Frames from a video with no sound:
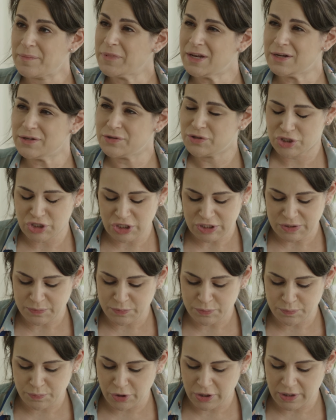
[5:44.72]
I'm gonna just
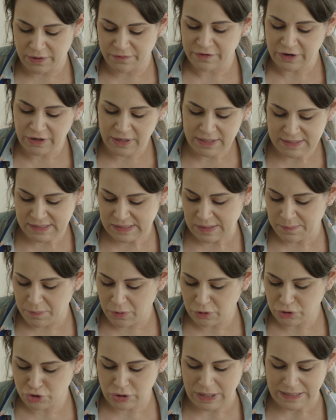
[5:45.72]
put a very
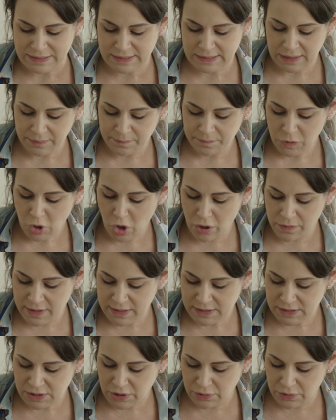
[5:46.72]
simple dressing on these